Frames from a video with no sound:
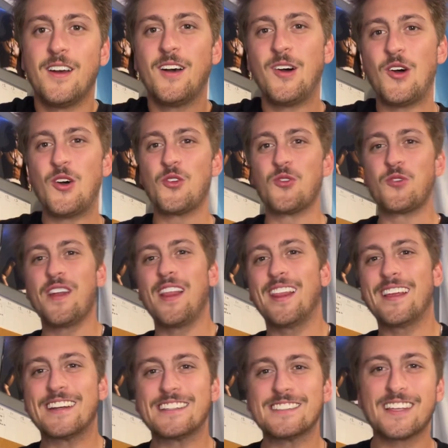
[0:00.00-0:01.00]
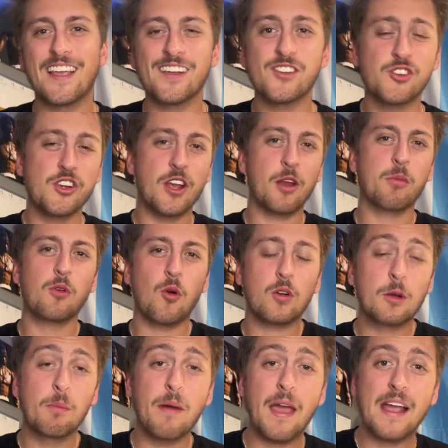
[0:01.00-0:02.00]
Alright, ladies and gentlemen,
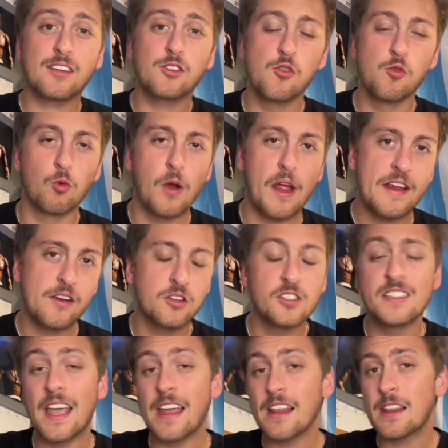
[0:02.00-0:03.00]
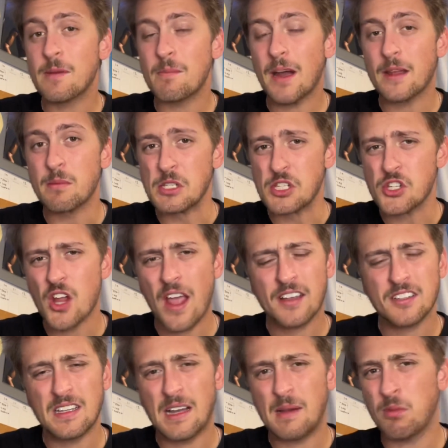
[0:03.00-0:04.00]
welcome back to Raiders Daily. My name is
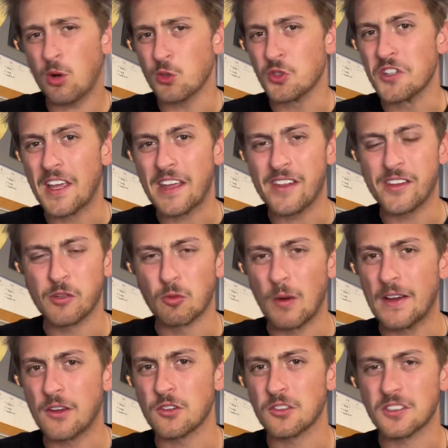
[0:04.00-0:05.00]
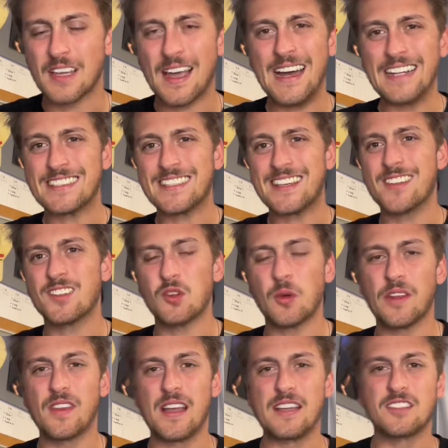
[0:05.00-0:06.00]
Jackson. I post daily Raiders content, so
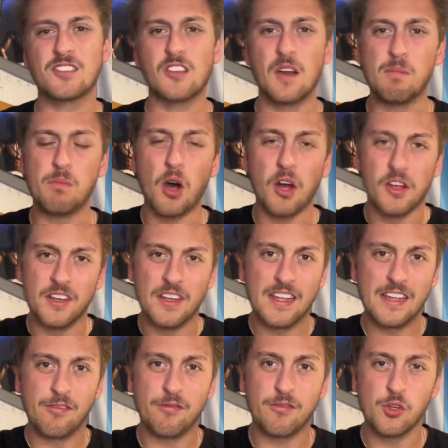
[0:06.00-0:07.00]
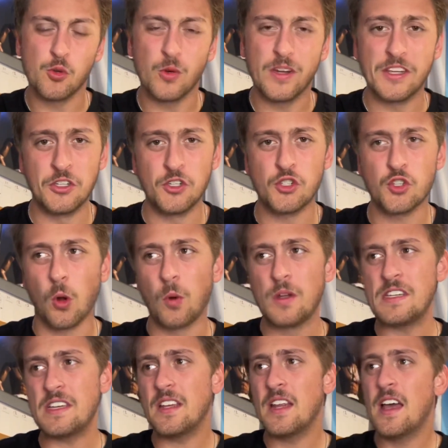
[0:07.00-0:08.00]
hit that sub button if you enjoy
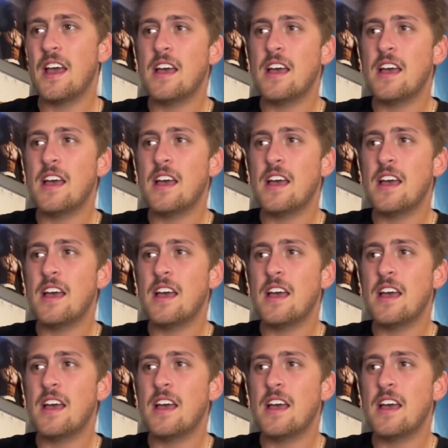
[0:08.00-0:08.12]
it.